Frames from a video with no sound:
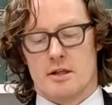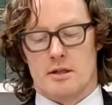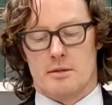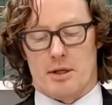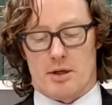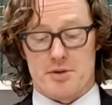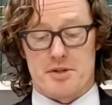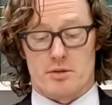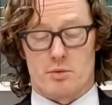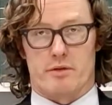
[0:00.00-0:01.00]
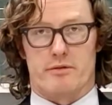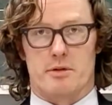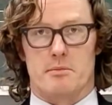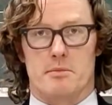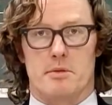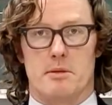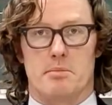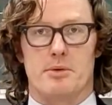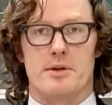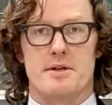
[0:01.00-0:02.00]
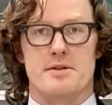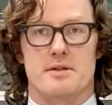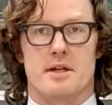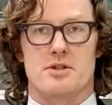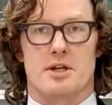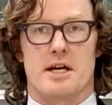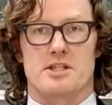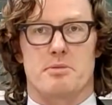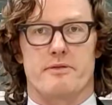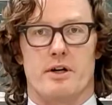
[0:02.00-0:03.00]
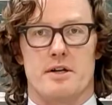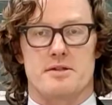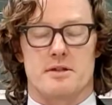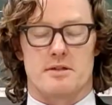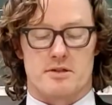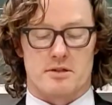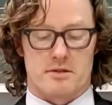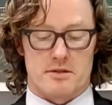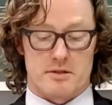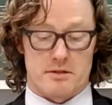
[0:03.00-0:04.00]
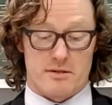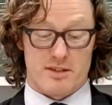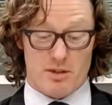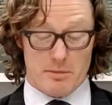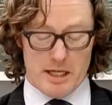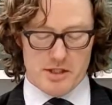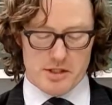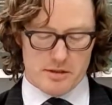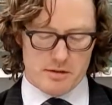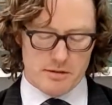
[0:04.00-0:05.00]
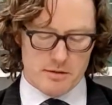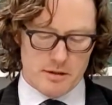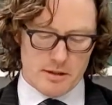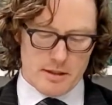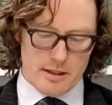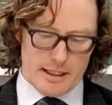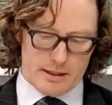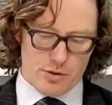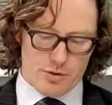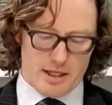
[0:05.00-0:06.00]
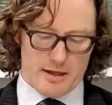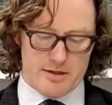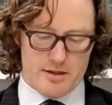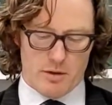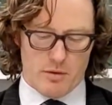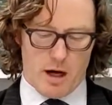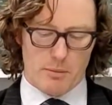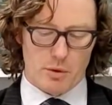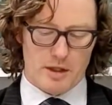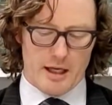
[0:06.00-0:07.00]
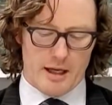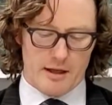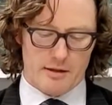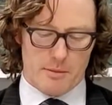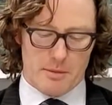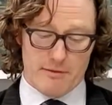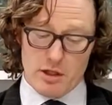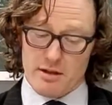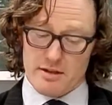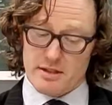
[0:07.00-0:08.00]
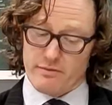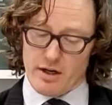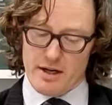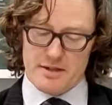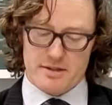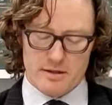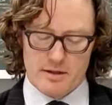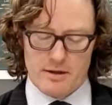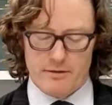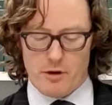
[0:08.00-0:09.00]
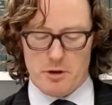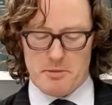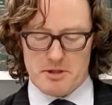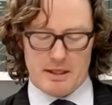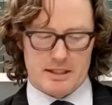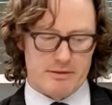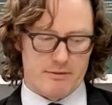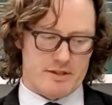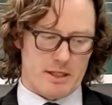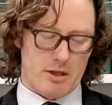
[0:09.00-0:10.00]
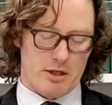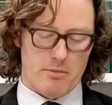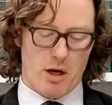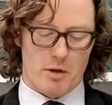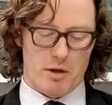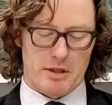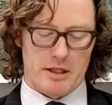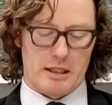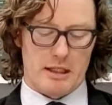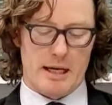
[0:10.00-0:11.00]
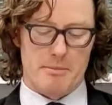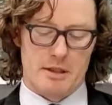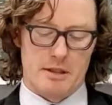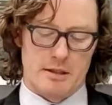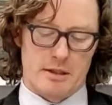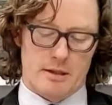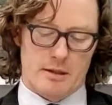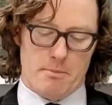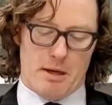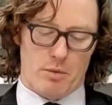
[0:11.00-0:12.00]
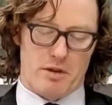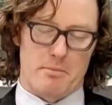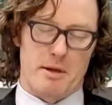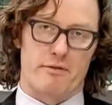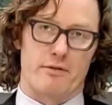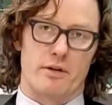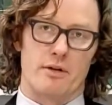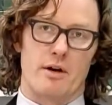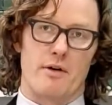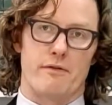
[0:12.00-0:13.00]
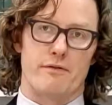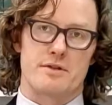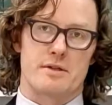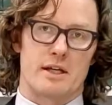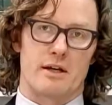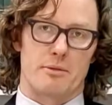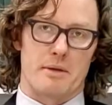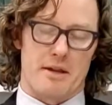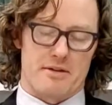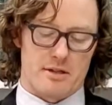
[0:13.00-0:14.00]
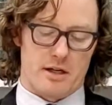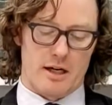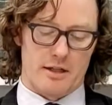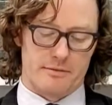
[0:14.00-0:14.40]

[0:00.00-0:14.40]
but I also do work for employers and education providers in the discrimination context. So I'm looking at it, I'm giving you this advice from the perspective of someone who might want to bring a claim, but with the benefit of seeing it from the other side.